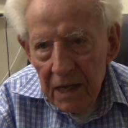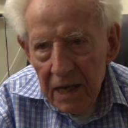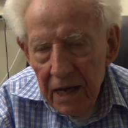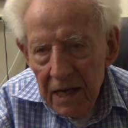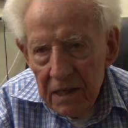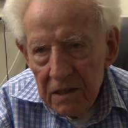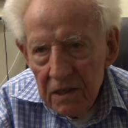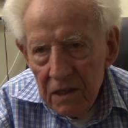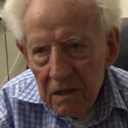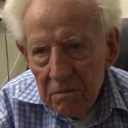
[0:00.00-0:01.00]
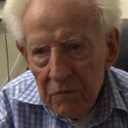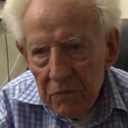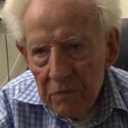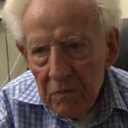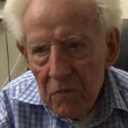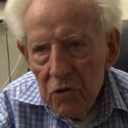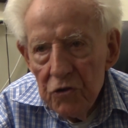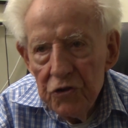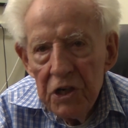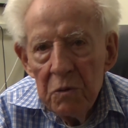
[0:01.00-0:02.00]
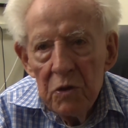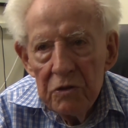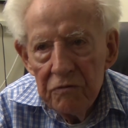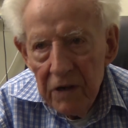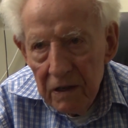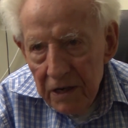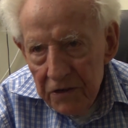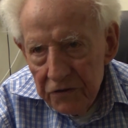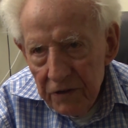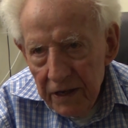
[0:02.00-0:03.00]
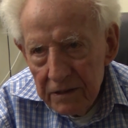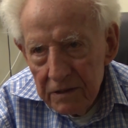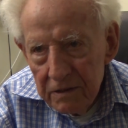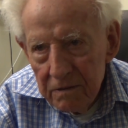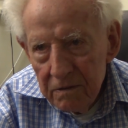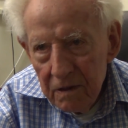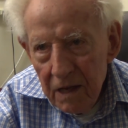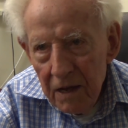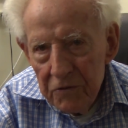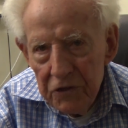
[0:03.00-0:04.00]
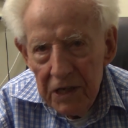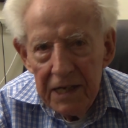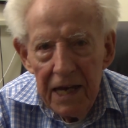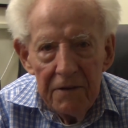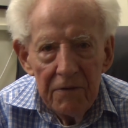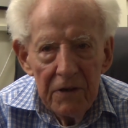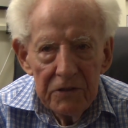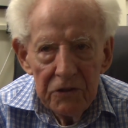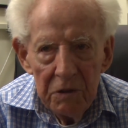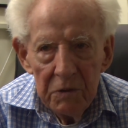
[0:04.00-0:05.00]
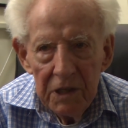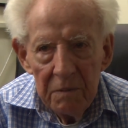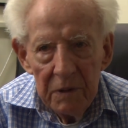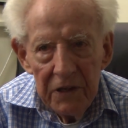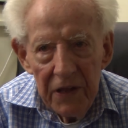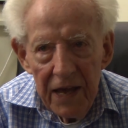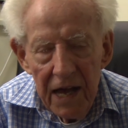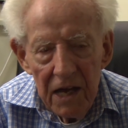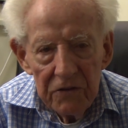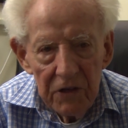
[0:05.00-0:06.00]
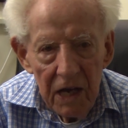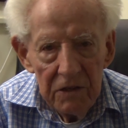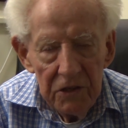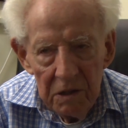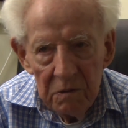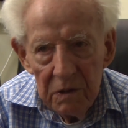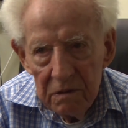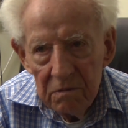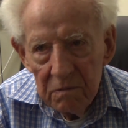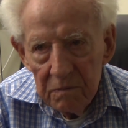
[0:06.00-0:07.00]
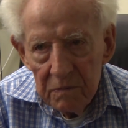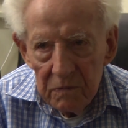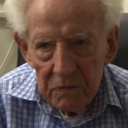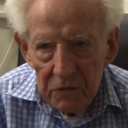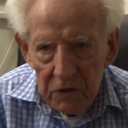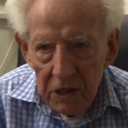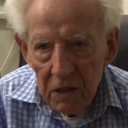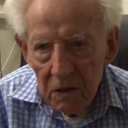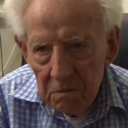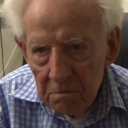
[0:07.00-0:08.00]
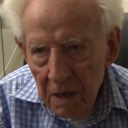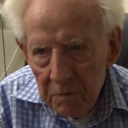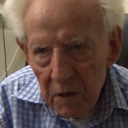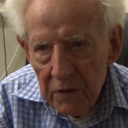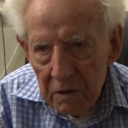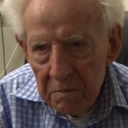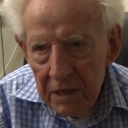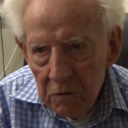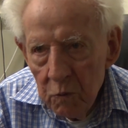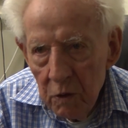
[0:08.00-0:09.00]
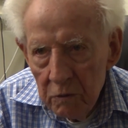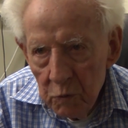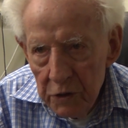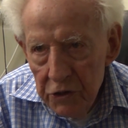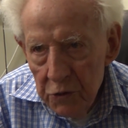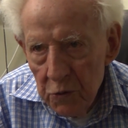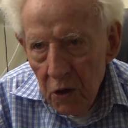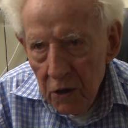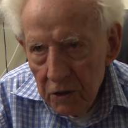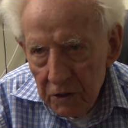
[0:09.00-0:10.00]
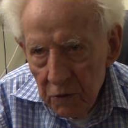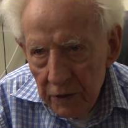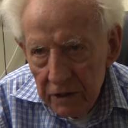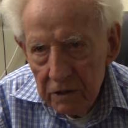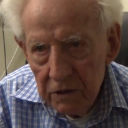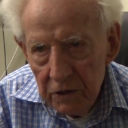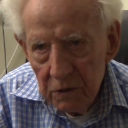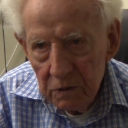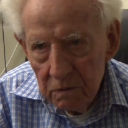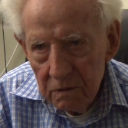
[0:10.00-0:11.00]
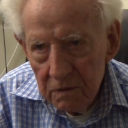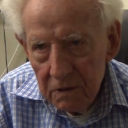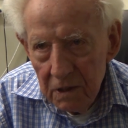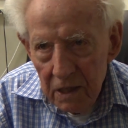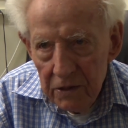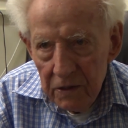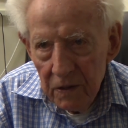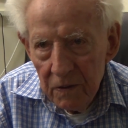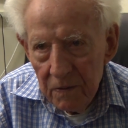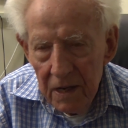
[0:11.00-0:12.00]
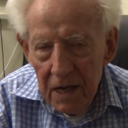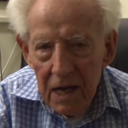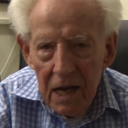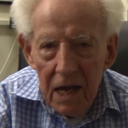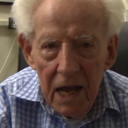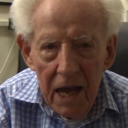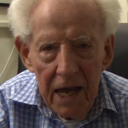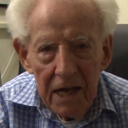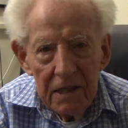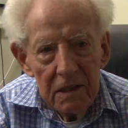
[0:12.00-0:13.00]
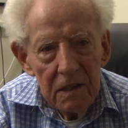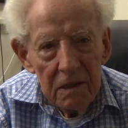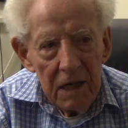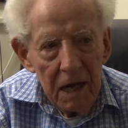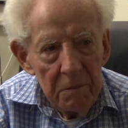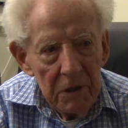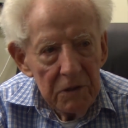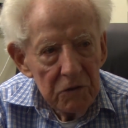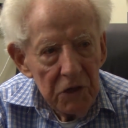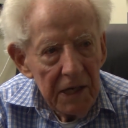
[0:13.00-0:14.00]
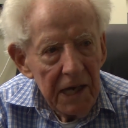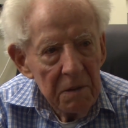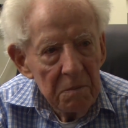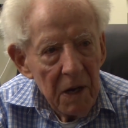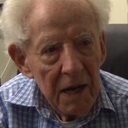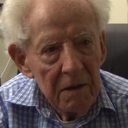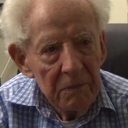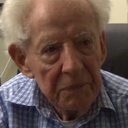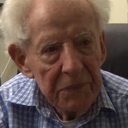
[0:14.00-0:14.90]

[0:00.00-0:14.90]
And she was very strict. She would come into the house and she would tell my brother and me what you are going to do, you know. But she came by